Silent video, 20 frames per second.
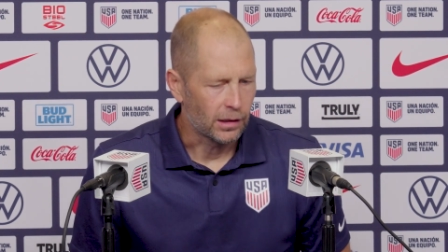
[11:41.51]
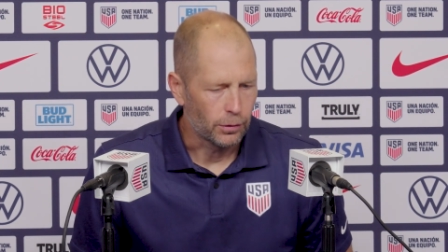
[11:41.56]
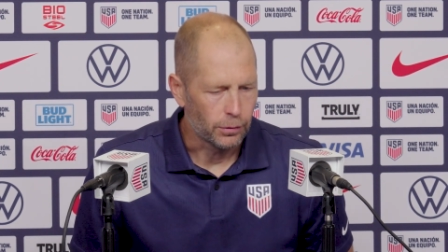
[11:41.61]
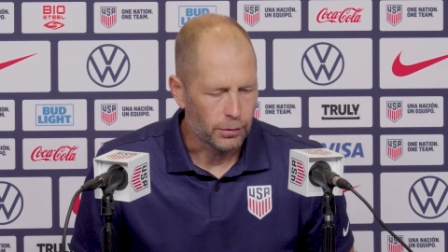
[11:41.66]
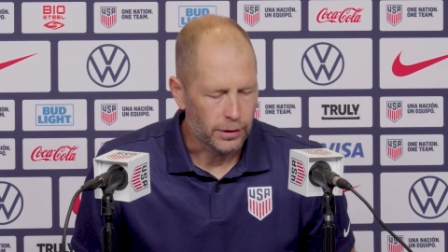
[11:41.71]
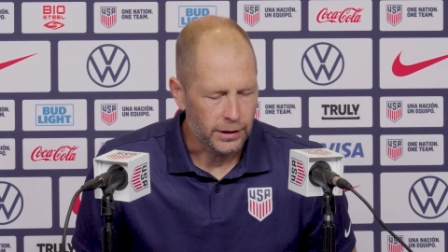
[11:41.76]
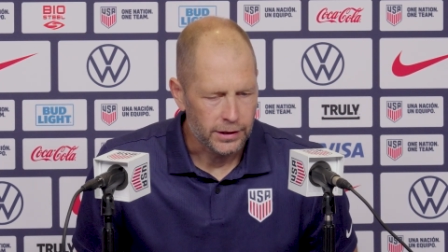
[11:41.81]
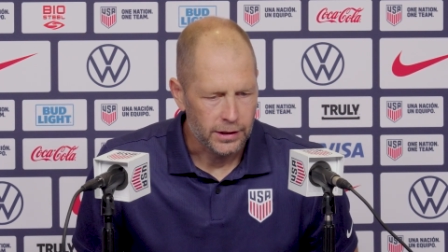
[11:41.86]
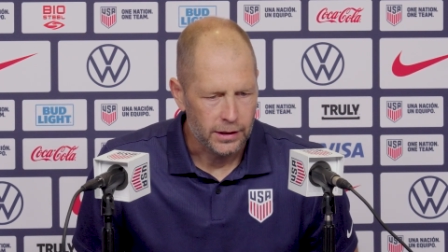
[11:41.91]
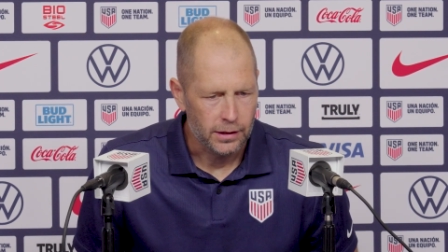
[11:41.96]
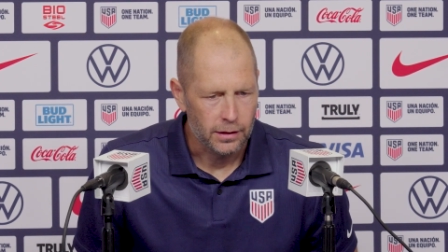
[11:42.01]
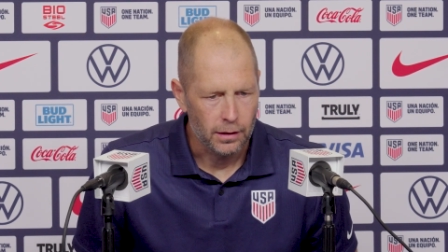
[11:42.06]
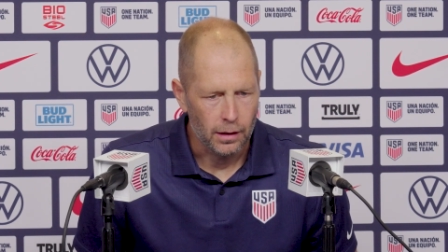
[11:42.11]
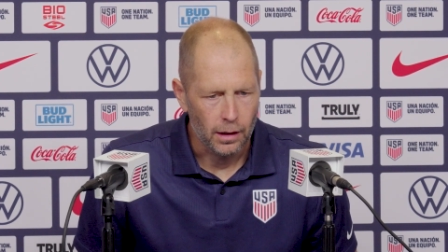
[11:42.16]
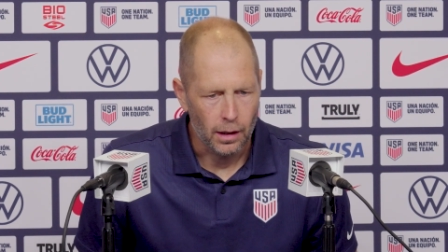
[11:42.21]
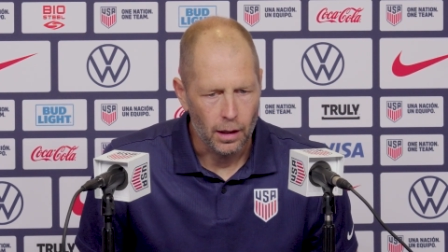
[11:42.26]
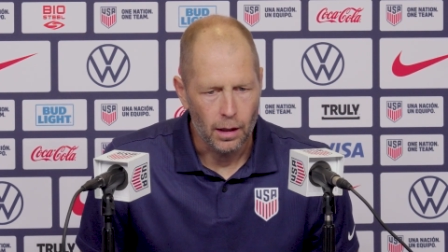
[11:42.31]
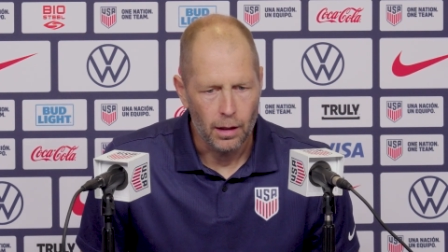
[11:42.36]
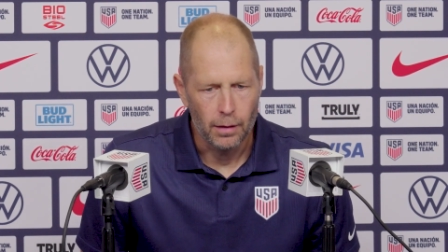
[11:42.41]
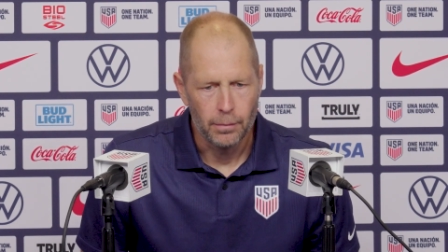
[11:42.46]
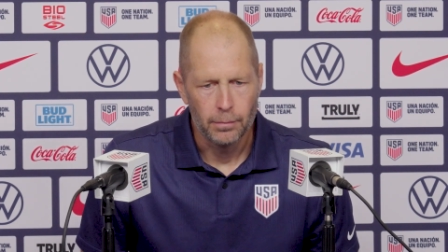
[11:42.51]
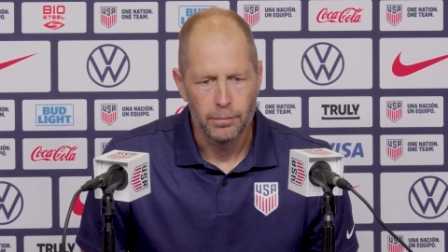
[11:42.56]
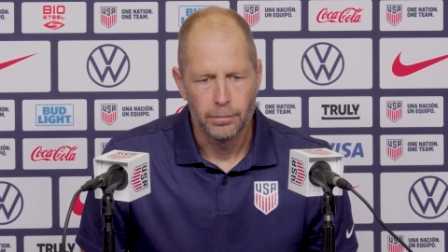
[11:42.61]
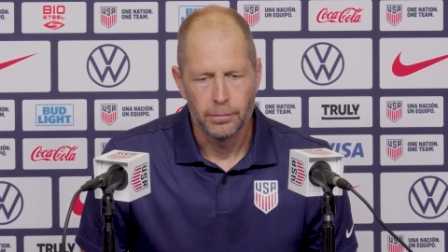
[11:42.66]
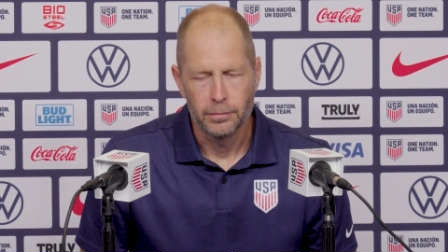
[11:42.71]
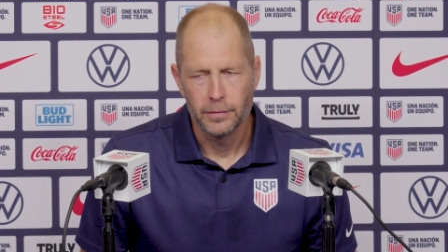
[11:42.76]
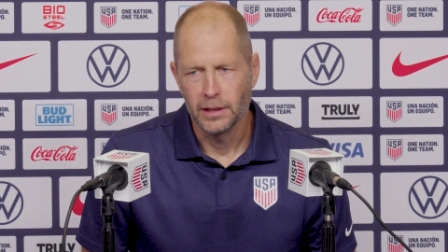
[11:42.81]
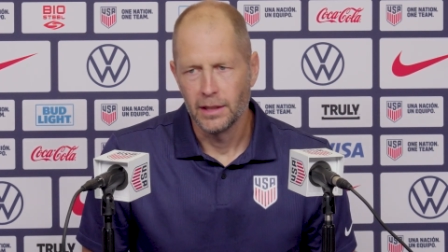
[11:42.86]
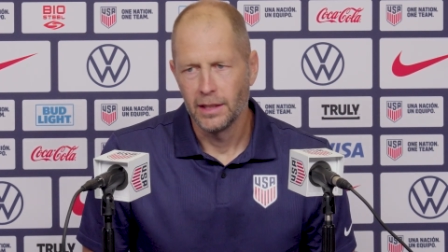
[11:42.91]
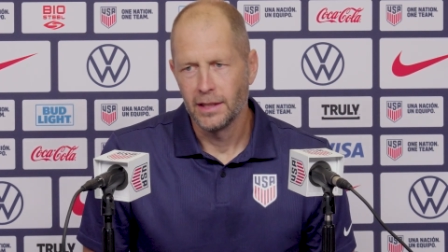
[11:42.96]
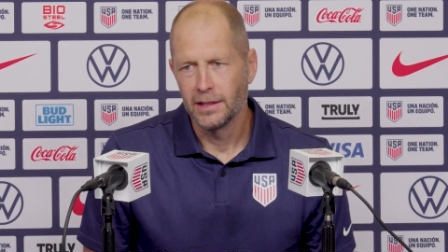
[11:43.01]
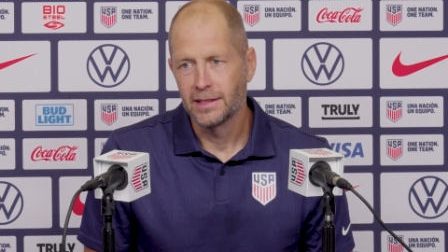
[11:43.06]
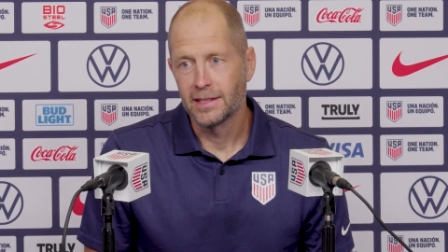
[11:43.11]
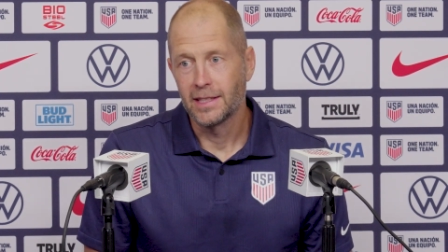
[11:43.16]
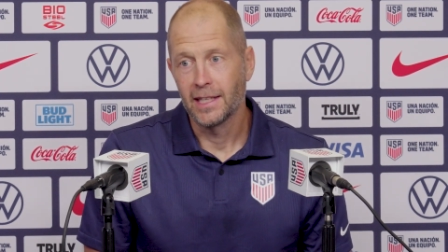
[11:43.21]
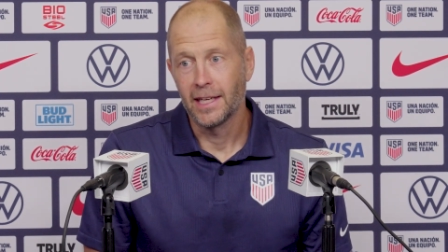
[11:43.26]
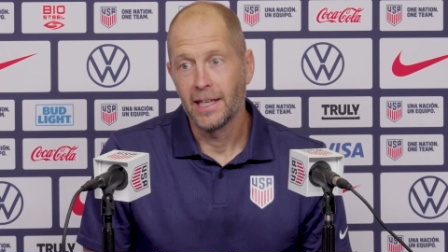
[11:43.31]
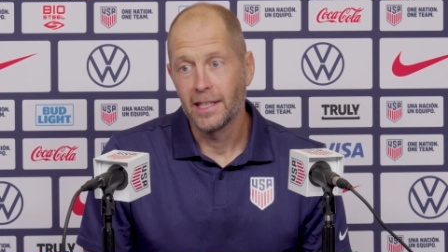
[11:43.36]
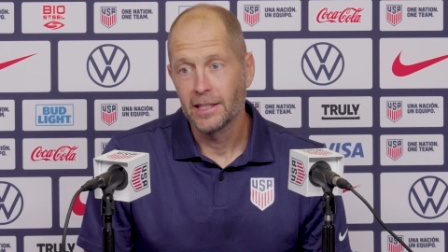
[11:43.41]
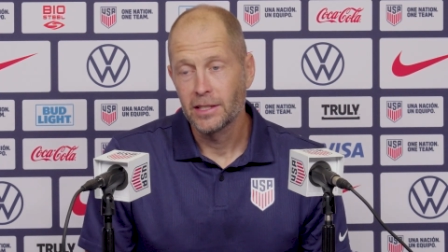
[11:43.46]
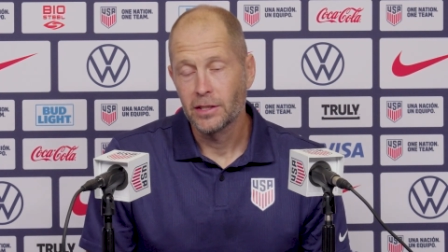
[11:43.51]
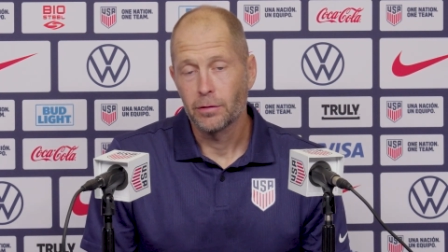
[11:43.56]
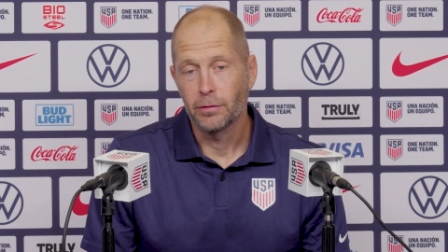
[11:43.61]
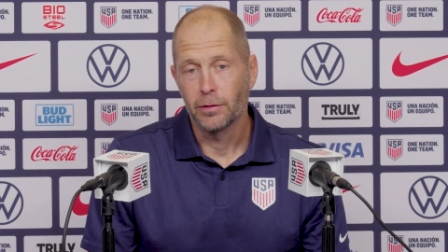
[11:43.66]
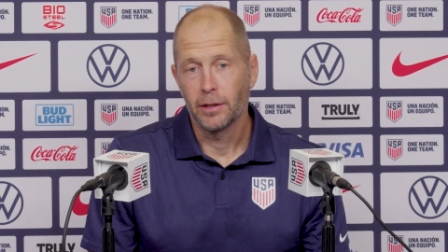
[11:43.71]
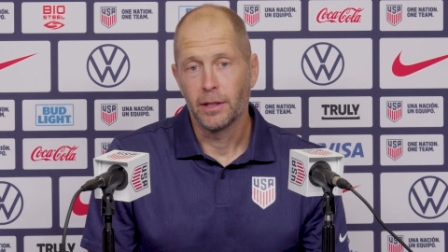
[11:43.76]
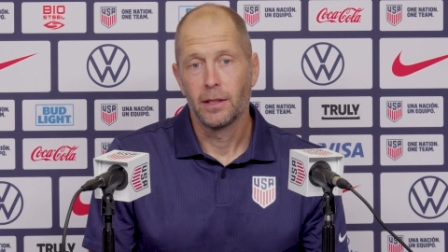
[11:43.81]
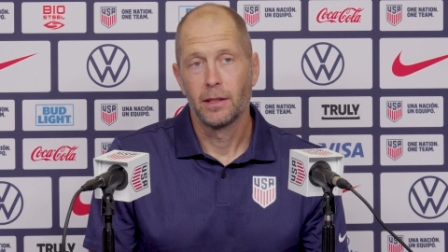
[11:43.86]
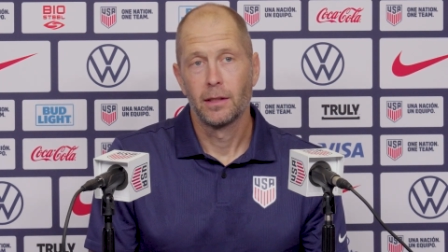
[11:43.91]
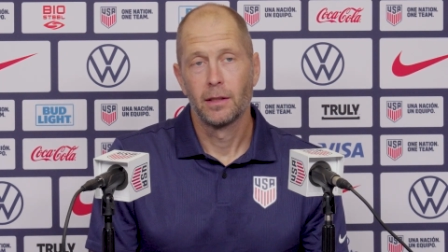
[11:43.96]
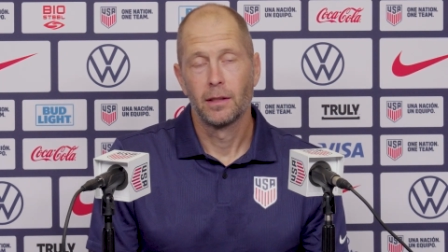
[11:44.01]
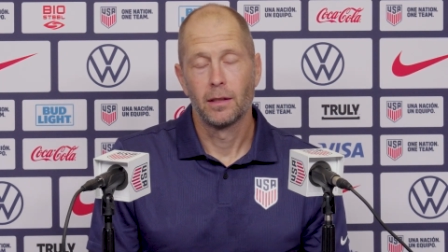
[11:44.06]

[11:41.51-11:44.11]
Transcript: Louis, um, it, it's the history.